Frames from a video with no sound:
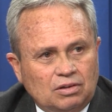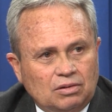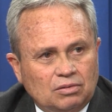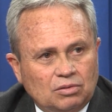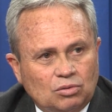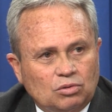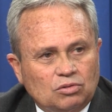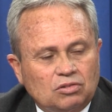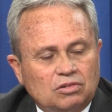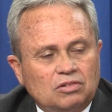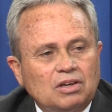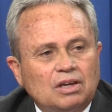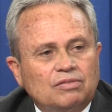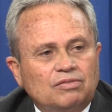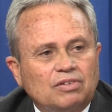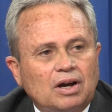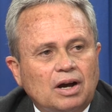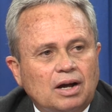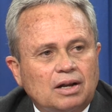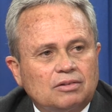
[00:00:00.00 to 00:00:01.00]
Those
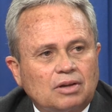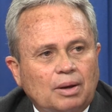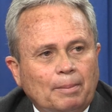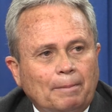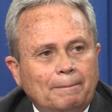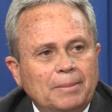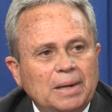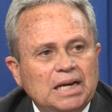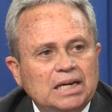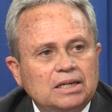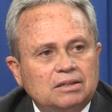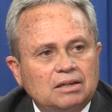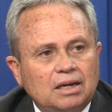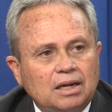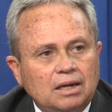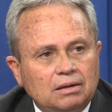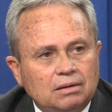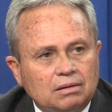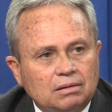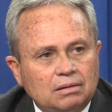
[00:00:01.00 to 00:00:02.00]
safeguards are built
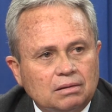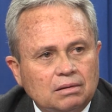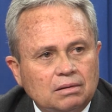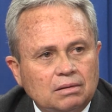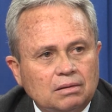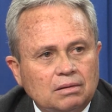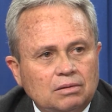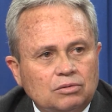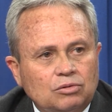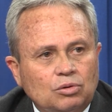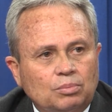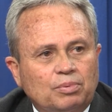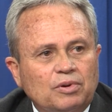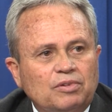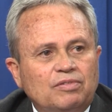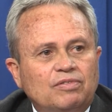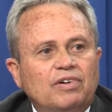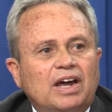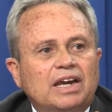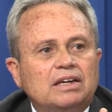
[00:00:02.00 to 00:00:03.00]
in to
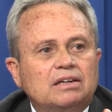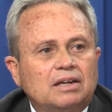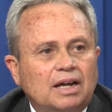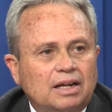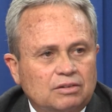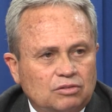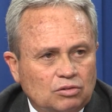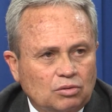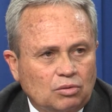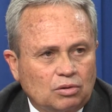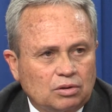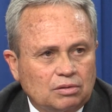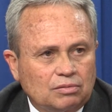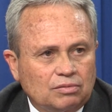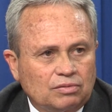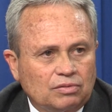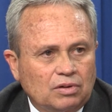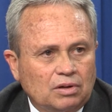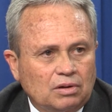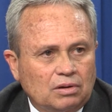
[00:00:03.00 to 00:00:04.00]
prevent that sort
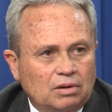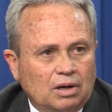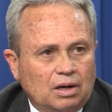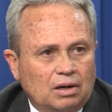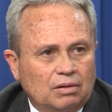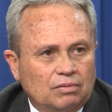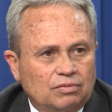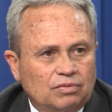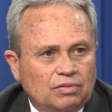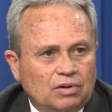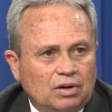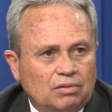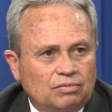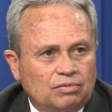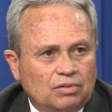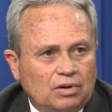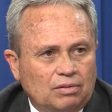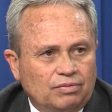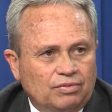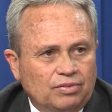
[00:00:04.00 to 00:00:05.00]
of, of,
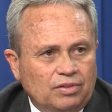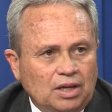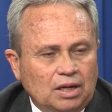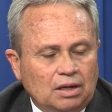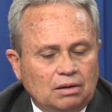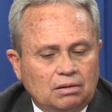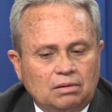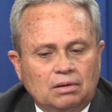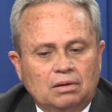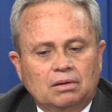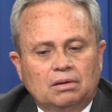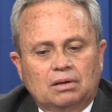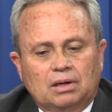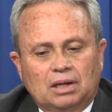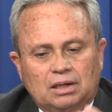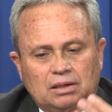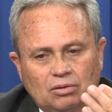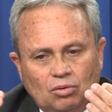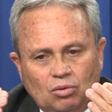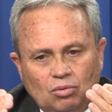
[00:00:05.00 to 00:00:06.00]
of, of thing
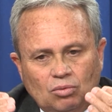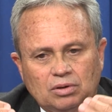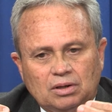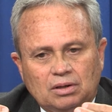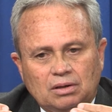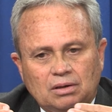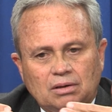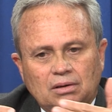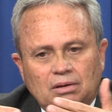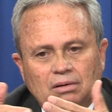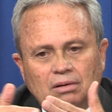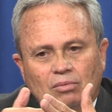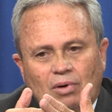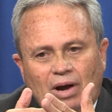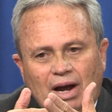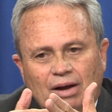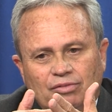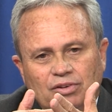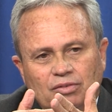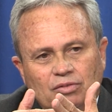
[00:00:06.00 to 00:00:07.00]
that only
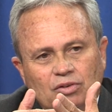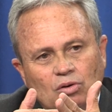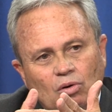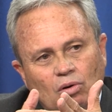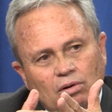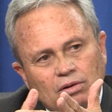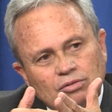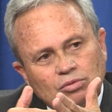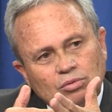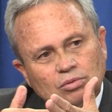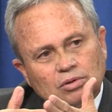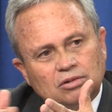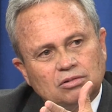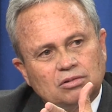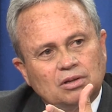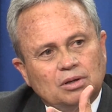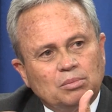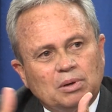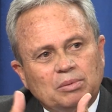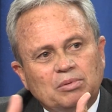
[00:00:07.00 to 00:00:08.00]
after you've gone through this
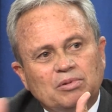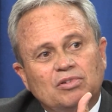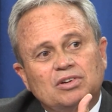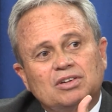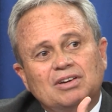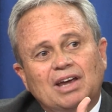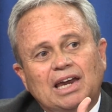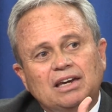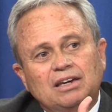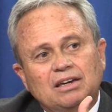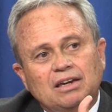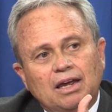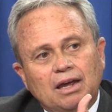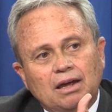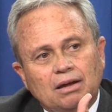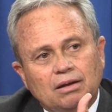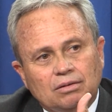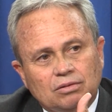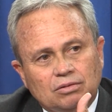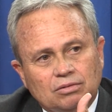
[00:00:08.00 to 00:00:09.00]
thing maybe for ten
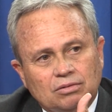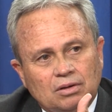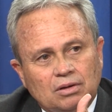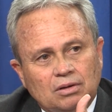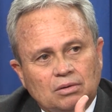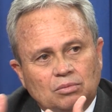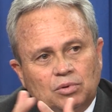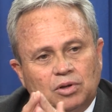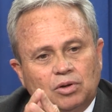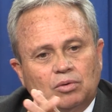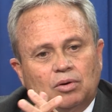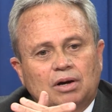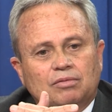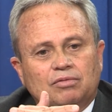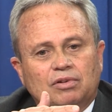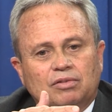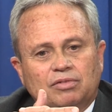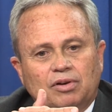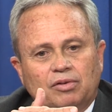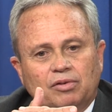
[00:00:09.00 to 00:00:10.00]
years, where you have
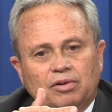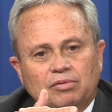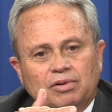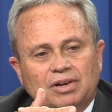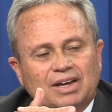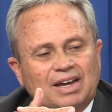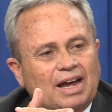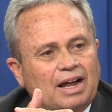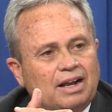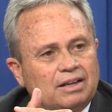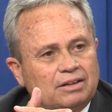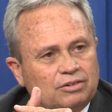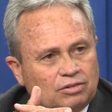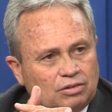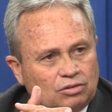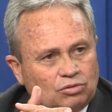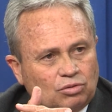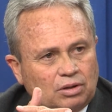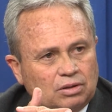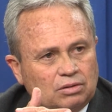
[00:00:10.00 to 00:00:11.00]
a very
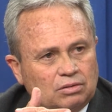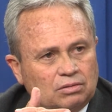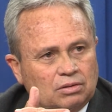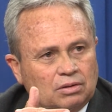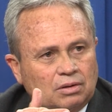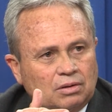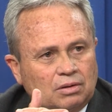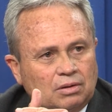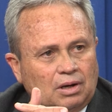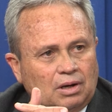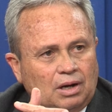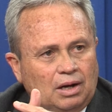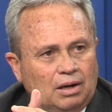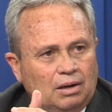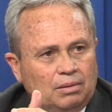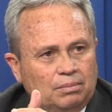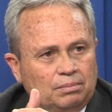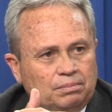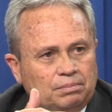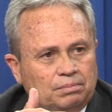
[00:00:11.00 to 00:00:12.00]
recalcitrant
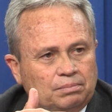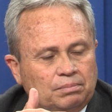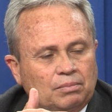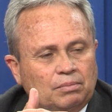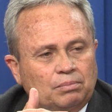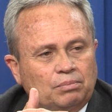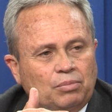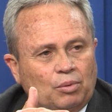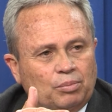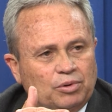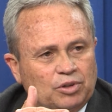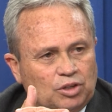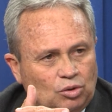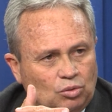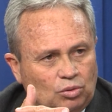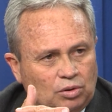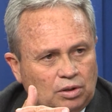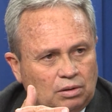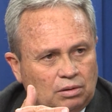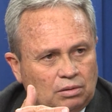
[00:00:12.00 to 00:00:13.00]
um, property
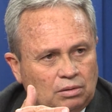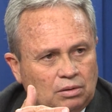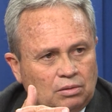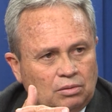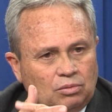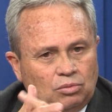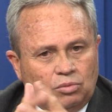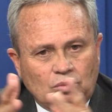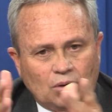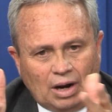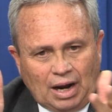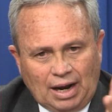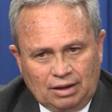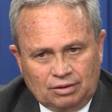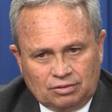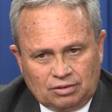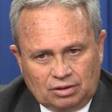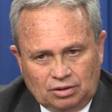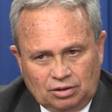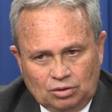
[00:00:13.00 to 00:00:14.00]
owner who
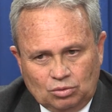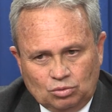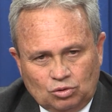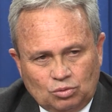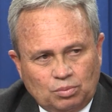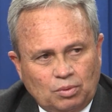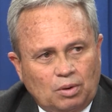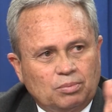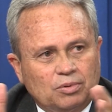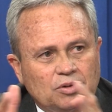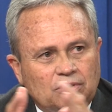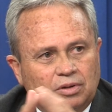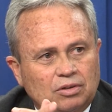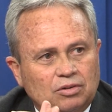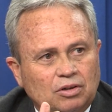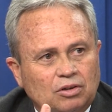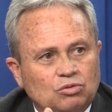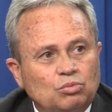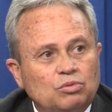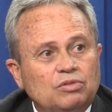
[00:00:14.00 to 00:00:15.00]
has a huge property and
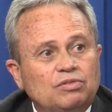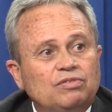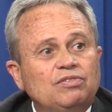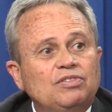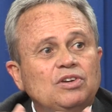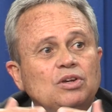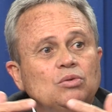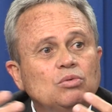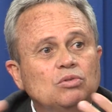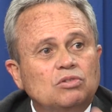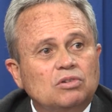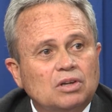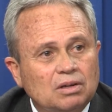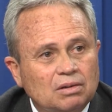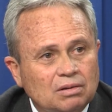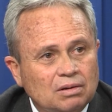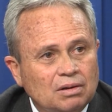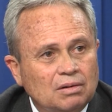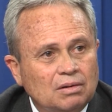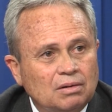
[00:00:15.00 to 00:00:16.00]
just
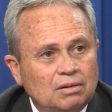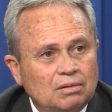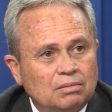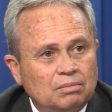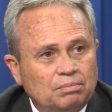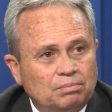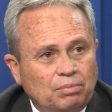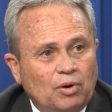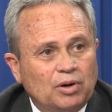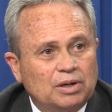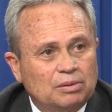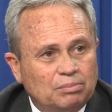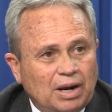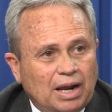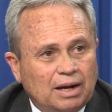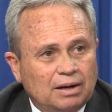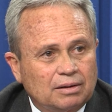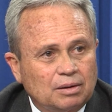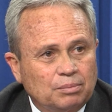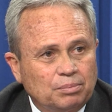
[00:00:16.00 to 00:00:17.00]
refusing point
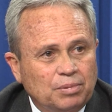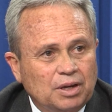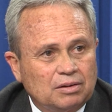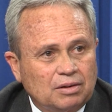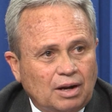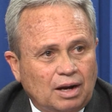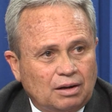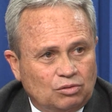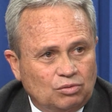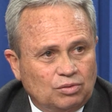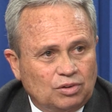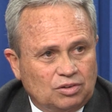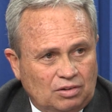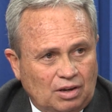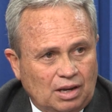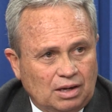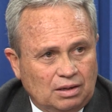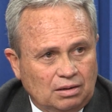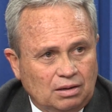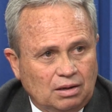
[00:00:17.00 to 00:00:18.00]
blank to pay tax for
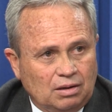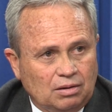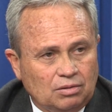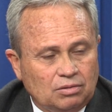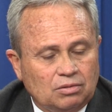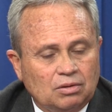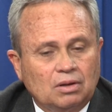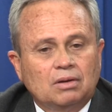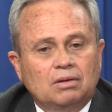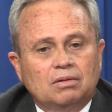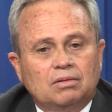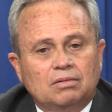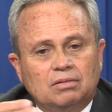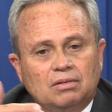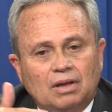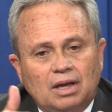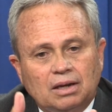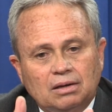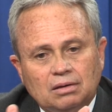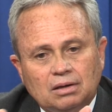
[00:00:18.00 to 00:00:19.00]
ten years,
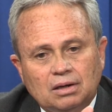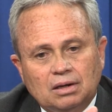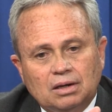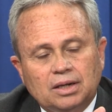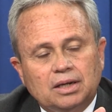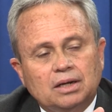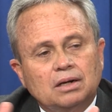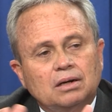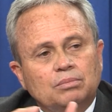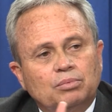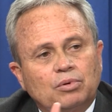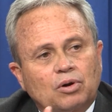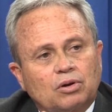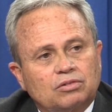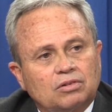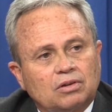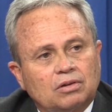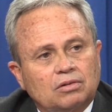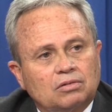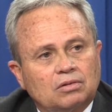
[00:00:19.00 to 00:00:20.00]
then the legal
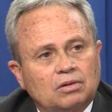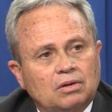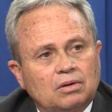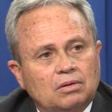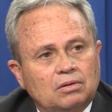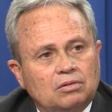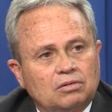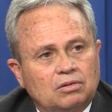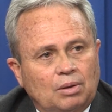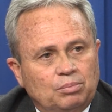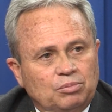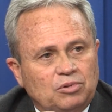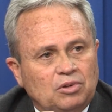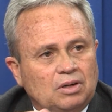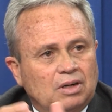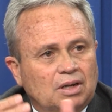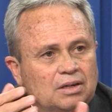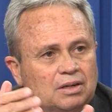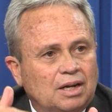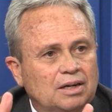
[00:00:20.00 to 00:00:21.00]
process steps
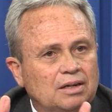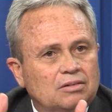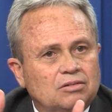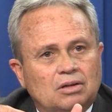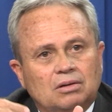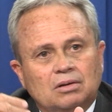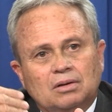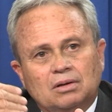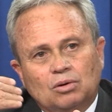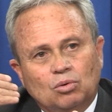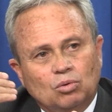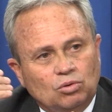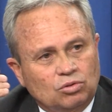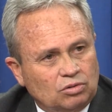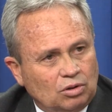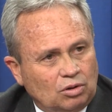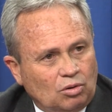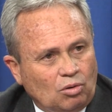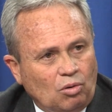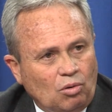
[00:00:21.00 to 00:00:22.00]
in, and then it goes
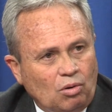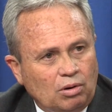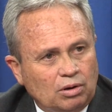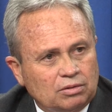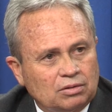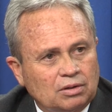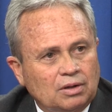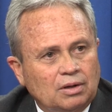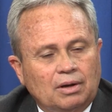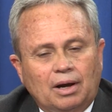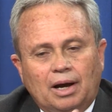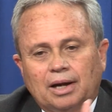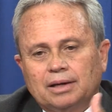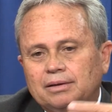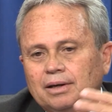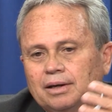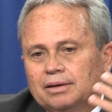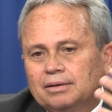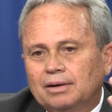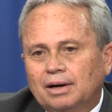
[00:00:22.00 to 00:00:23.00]
to court, and
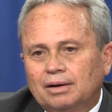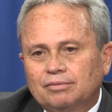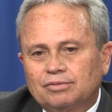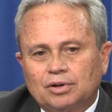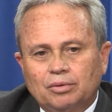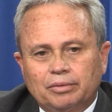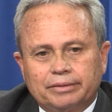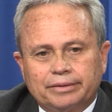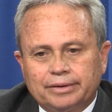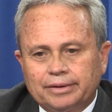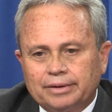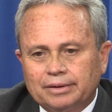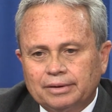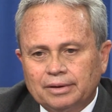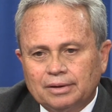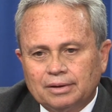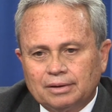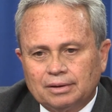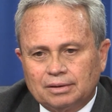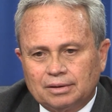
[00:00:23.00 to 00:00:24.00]
then you have to go to the,
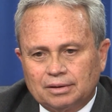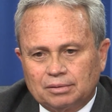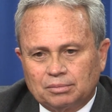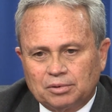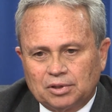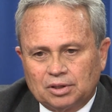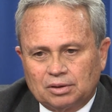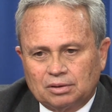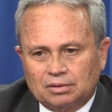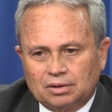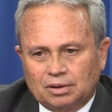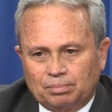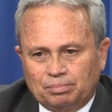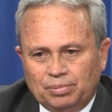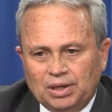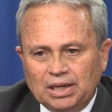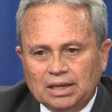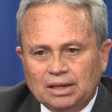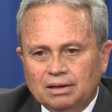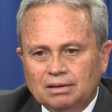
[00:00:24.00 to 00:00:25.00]
you, you could
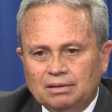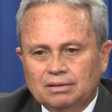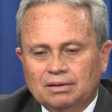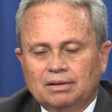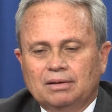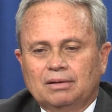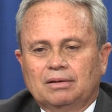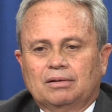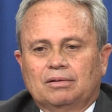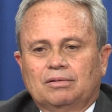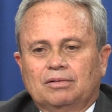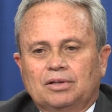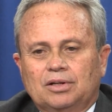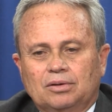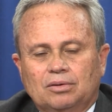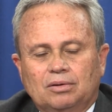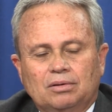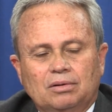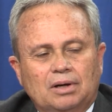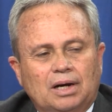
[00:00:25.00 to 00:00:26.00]
appeal, you
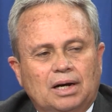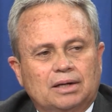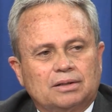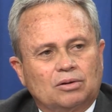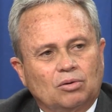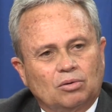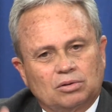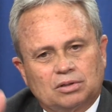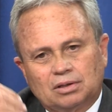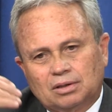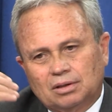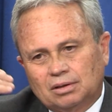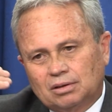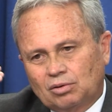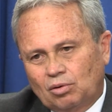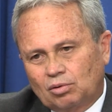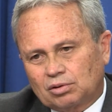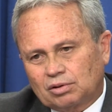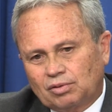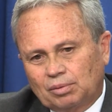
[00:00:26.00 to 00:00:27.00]
know, and go to the
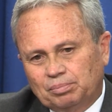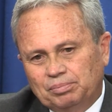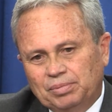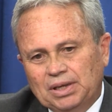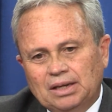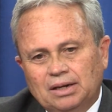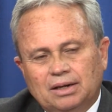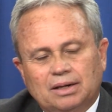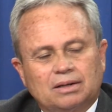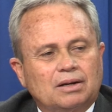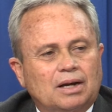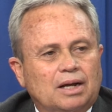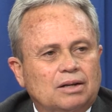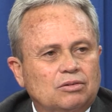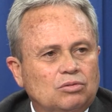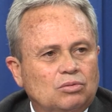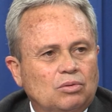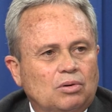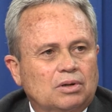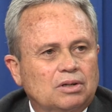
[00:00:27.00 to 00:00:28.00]
Court of Appeal, and, and
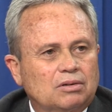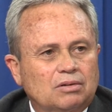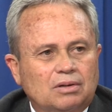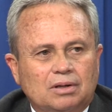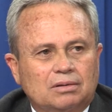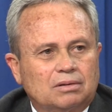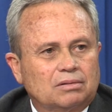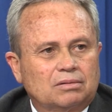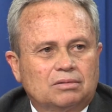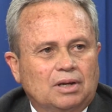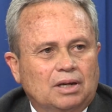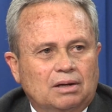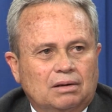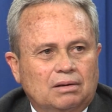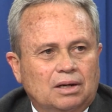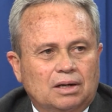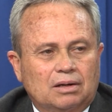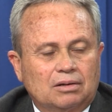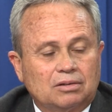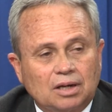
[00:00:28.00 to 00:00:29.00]
so on. It could take,
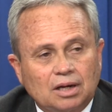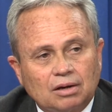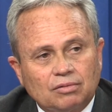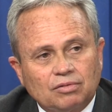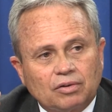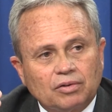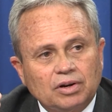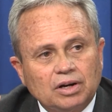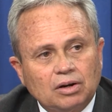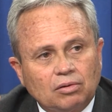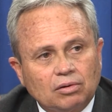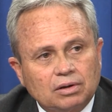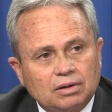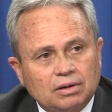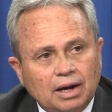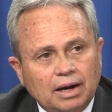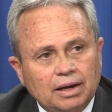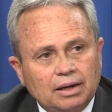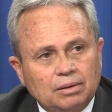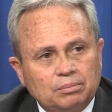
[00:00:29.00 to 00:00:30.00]
it could take a very long
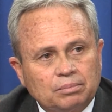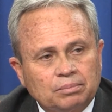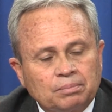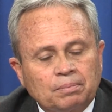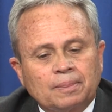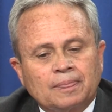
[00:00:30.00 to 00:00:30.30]
time.